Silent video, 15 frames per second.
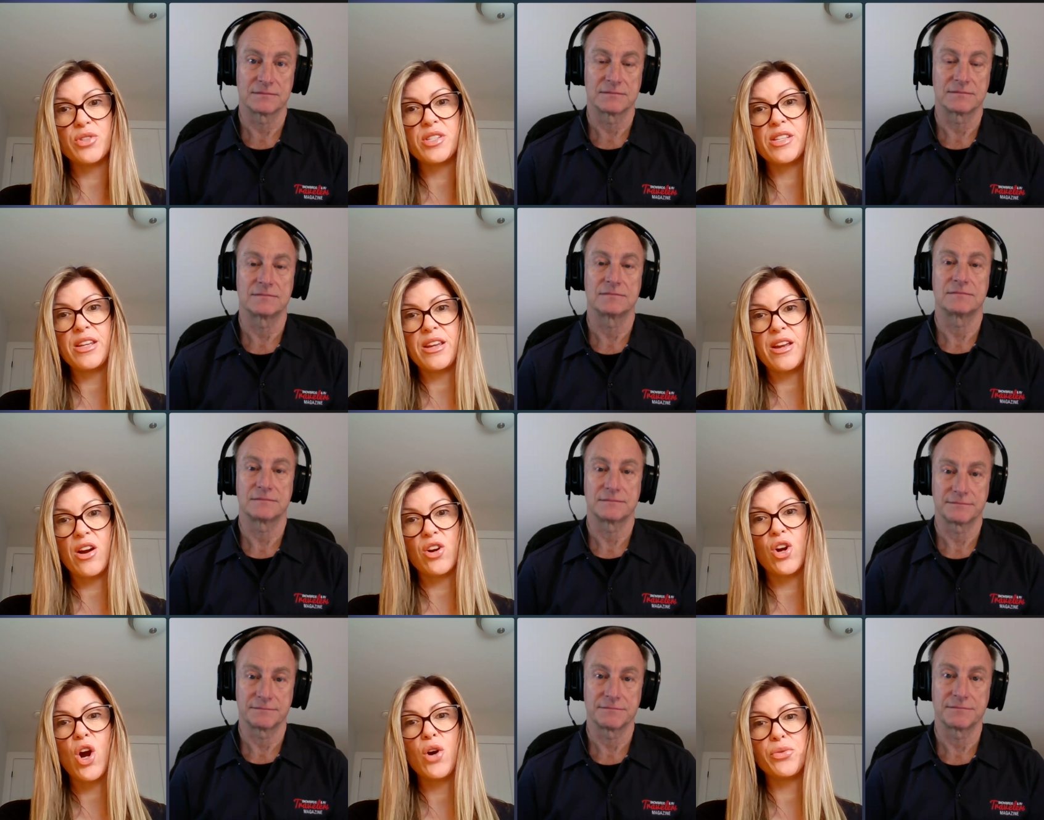Speaker 1: you'll
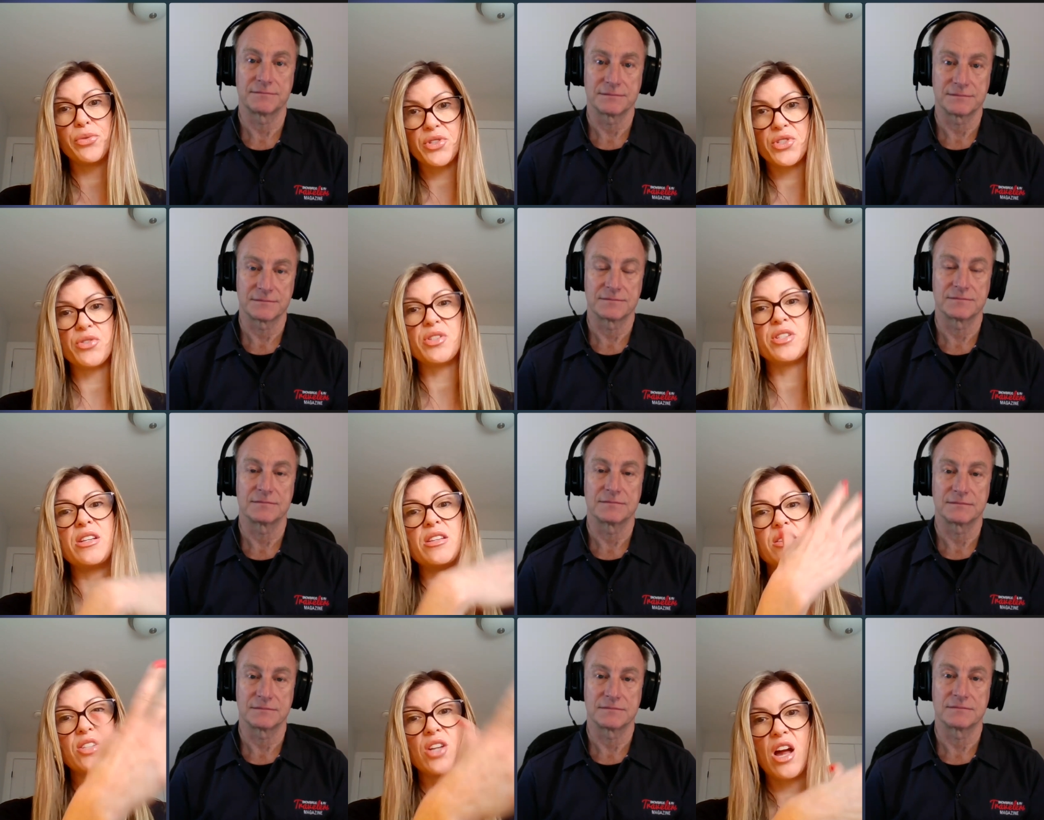see our host, you'll
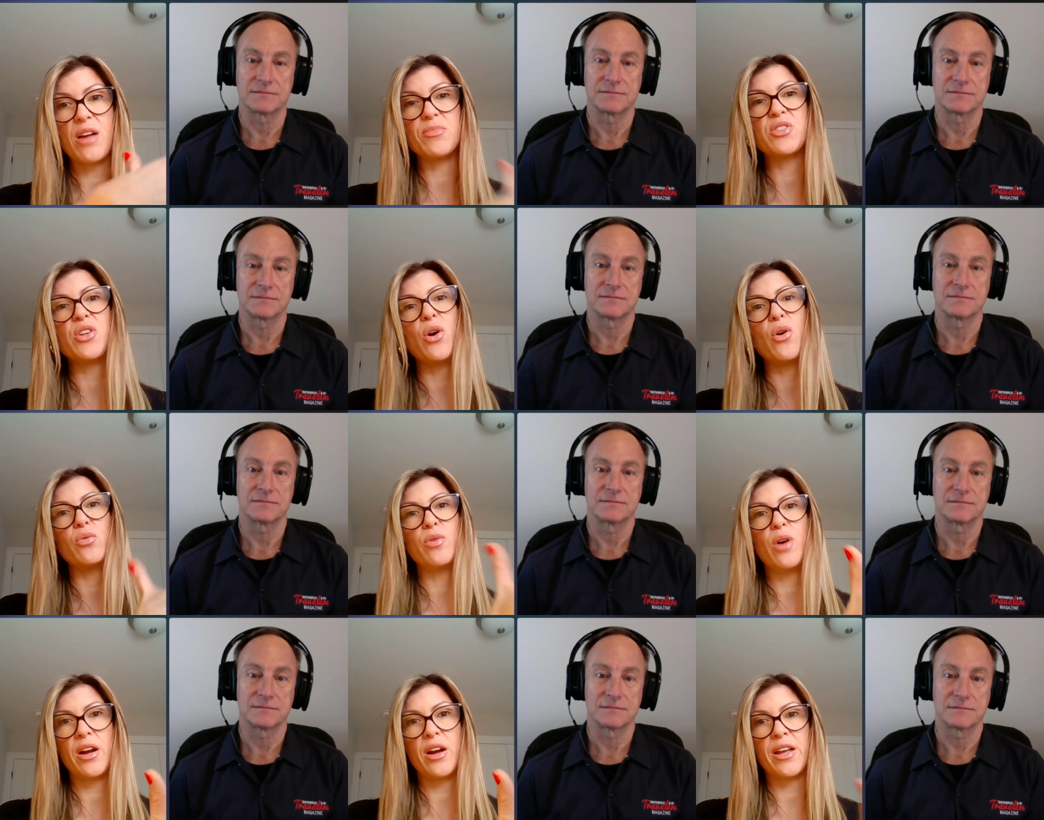see the time. So,